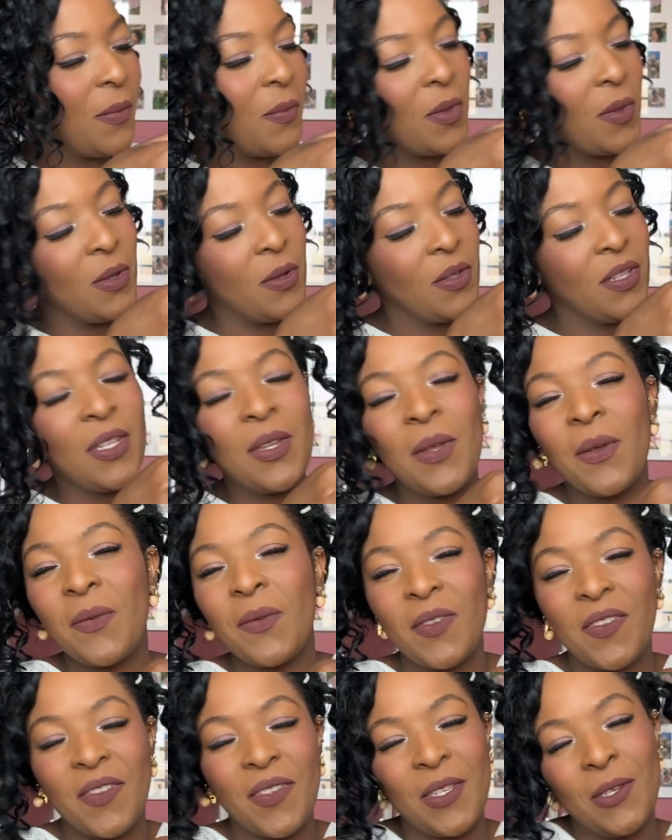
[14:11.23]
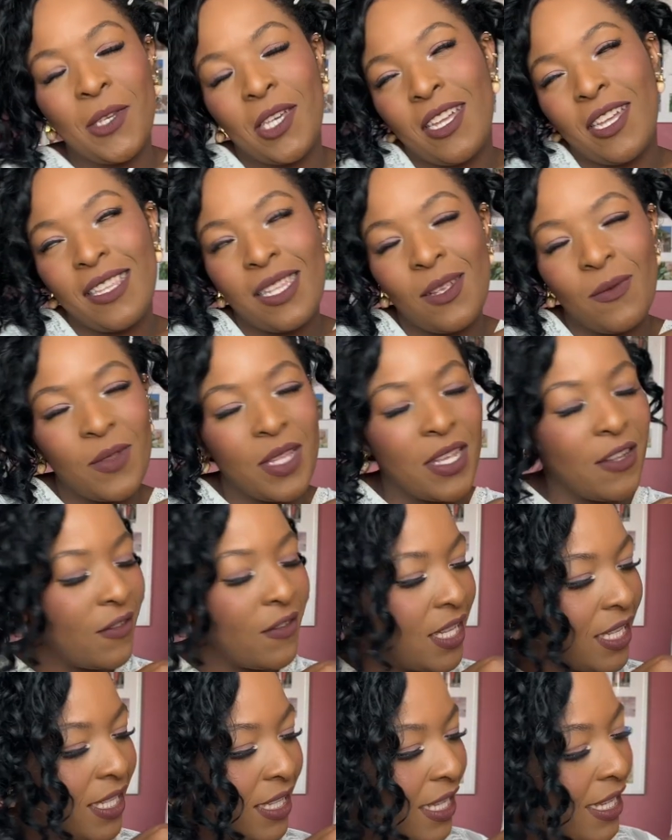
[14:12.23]
but you know, obviously you can't live life
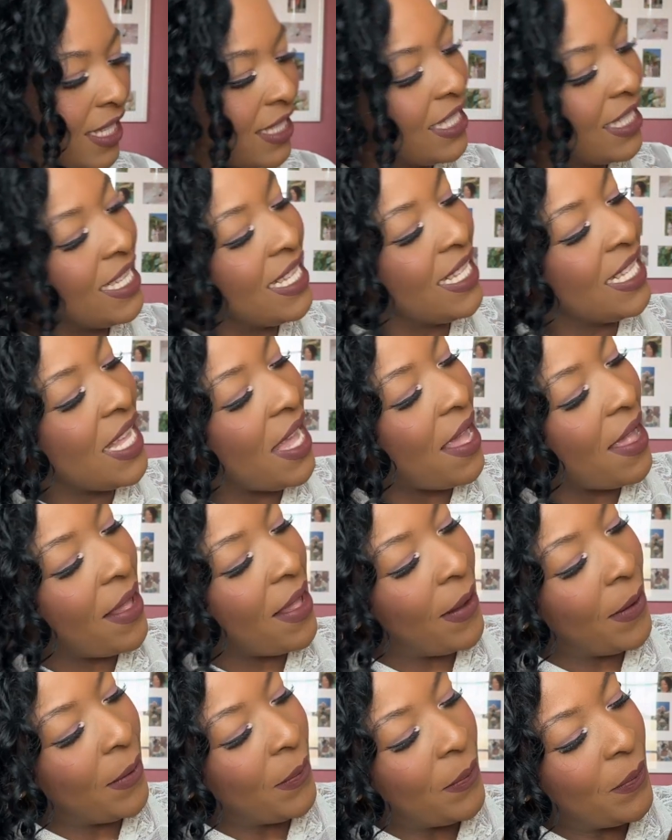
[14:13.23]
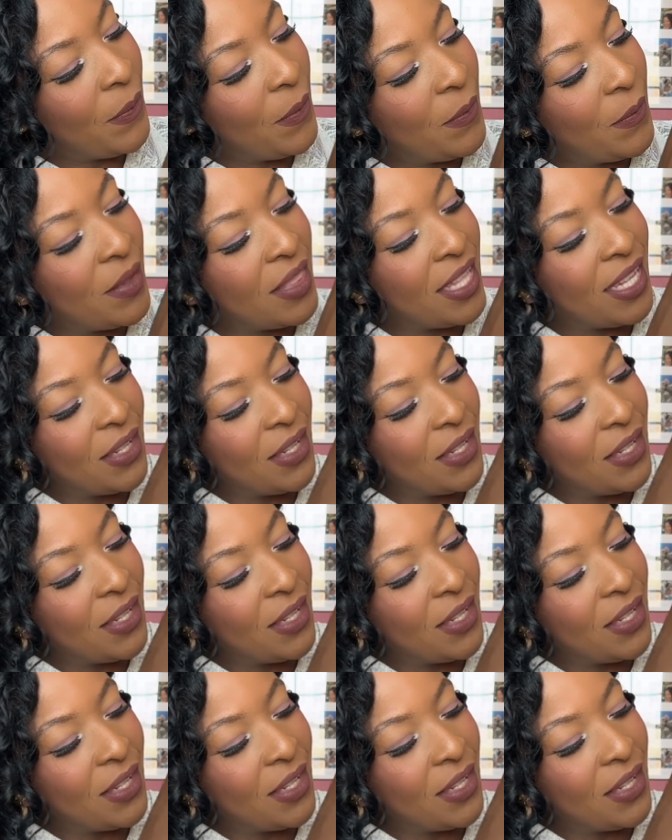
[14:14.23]
like that. But they're